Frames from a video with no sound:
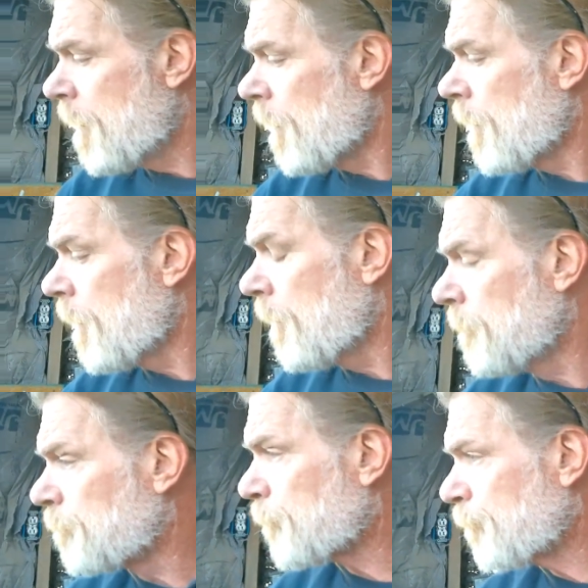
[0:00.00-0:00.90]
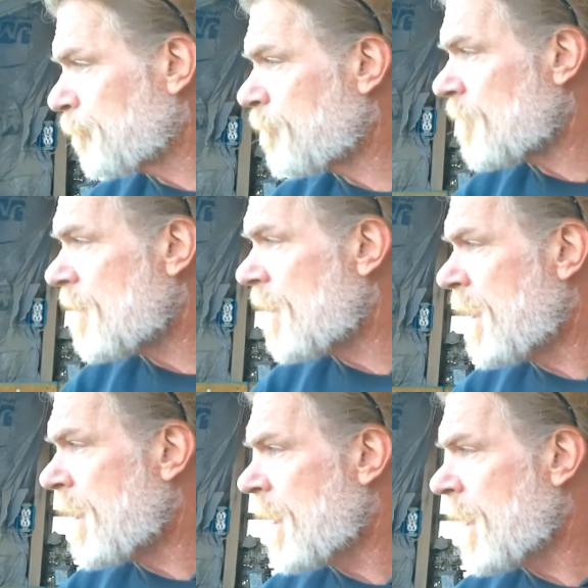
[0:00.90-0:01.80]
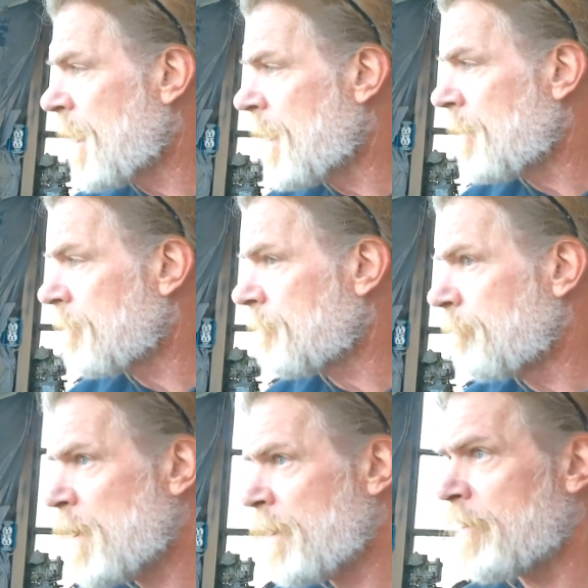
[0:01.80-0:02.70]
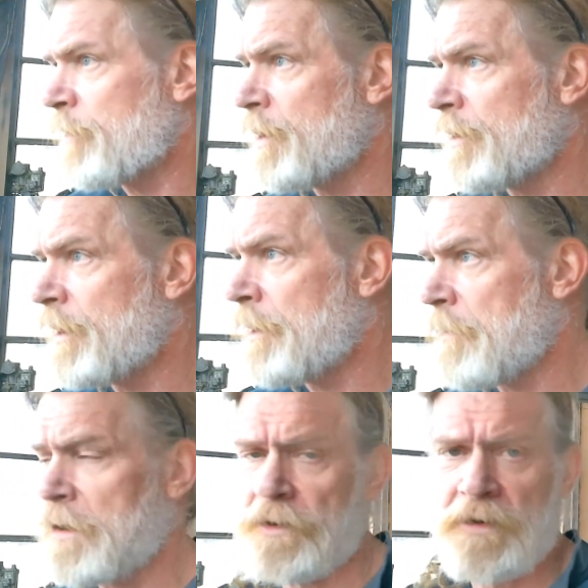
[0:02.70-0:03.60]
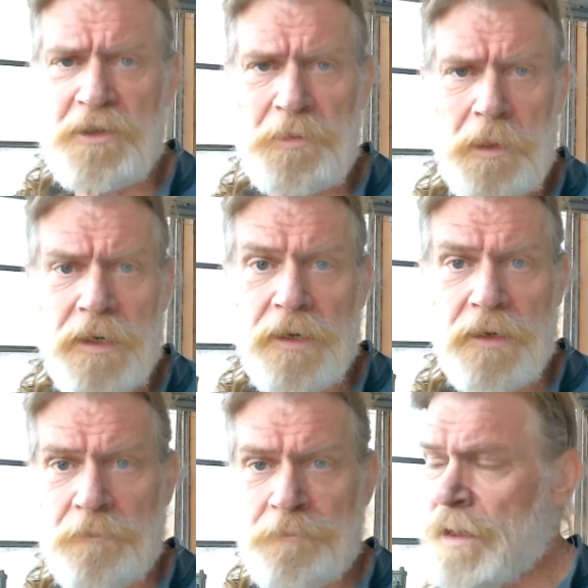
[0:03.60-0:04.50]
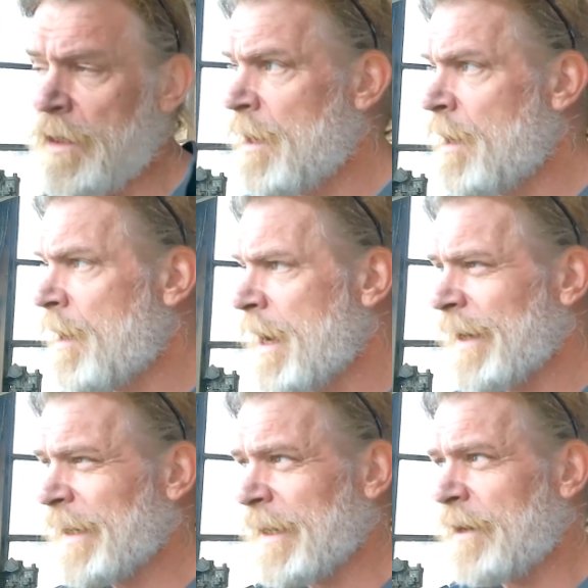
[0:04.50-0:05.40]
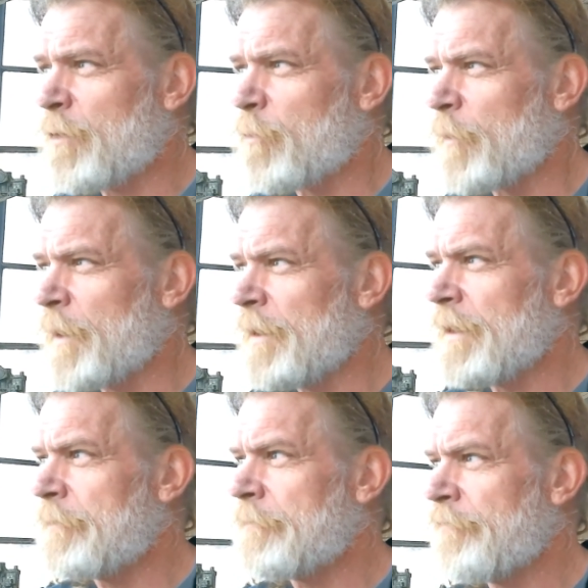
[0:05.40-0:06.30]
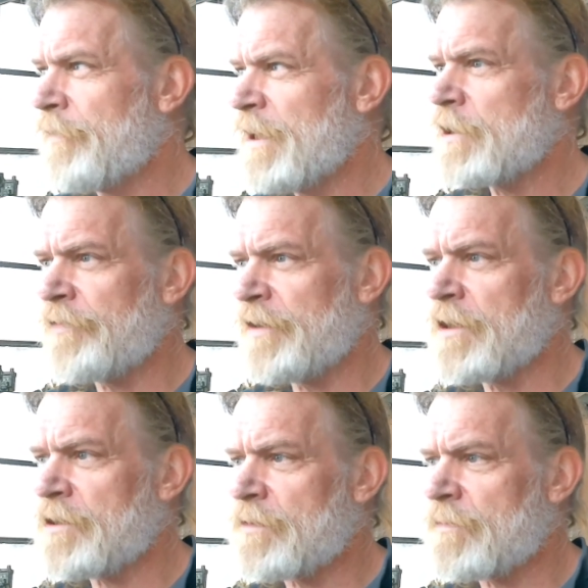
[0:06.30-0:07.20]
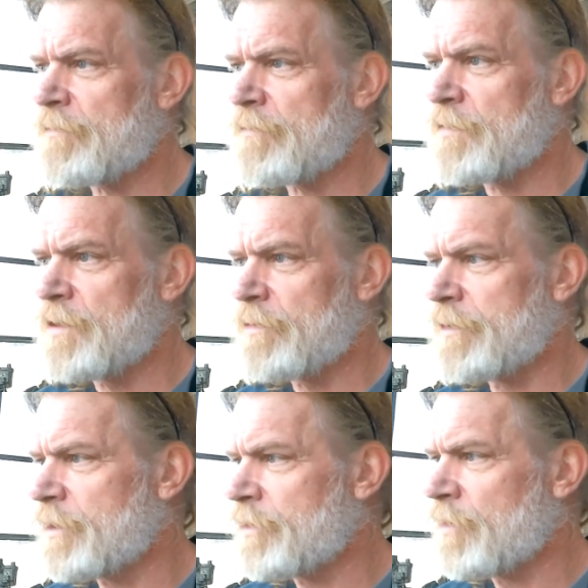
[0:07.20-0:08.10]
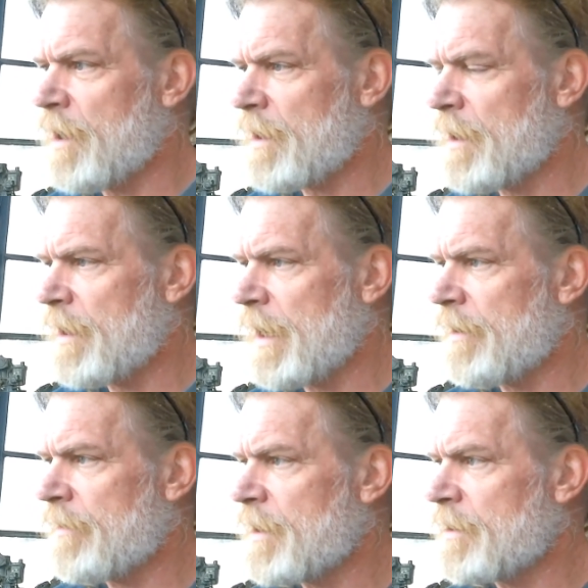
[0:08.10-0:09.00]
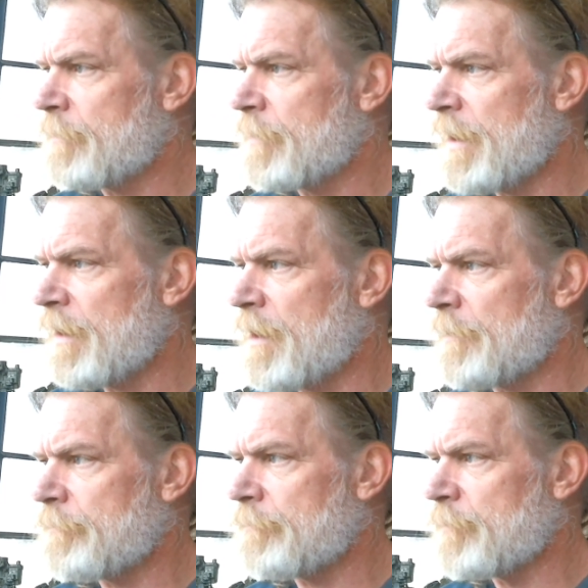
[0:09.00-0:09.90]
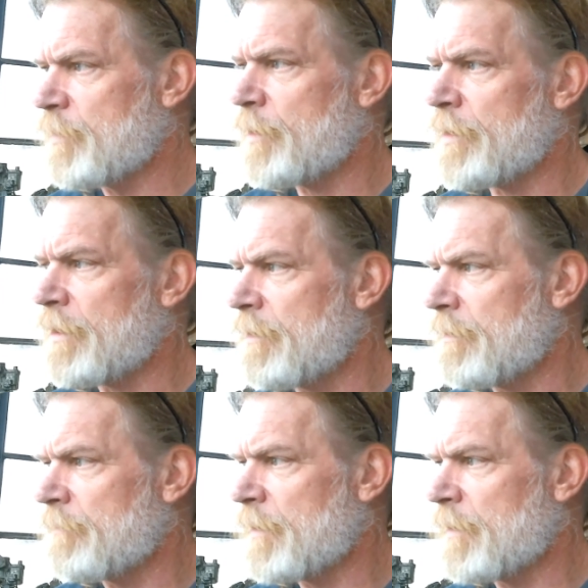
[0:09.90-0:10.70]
um, and bought another one and did a motor transplant. Mm -hmm. And I never really finished, finished doing the truck and I ended up doing a,